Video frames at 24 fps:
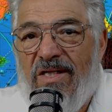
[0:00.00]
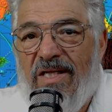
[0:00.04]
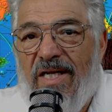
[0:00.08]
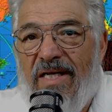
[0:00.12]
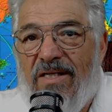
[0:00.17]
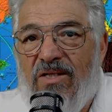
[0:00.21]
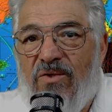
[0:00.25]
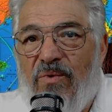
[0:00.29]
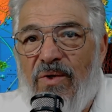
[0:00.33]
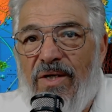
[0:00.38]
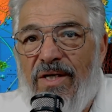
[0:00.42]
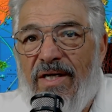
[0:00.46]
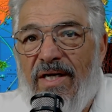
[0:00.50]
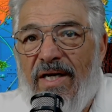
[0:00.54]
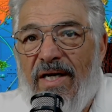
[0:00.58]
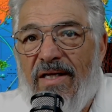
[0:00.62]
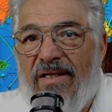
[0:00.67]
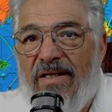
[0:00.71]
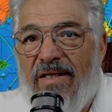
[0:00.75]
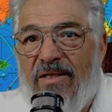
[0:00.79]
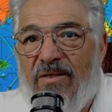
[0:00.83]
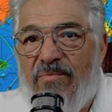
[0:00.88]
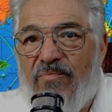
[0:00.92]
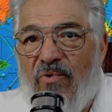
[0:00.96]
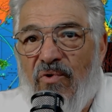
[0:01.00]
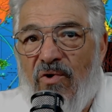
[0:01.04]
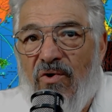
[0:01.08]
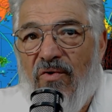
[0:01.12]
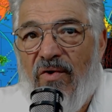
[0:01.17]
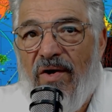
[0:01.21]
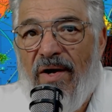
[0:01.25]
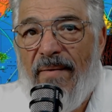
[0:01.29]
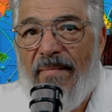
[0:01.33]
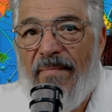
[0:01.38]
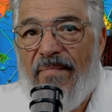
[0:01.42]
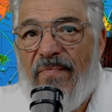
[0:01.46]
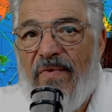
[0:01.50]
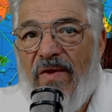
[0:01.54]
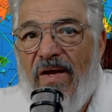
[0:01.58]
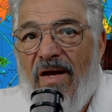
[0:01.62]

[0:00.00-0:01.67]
That's where you get this program.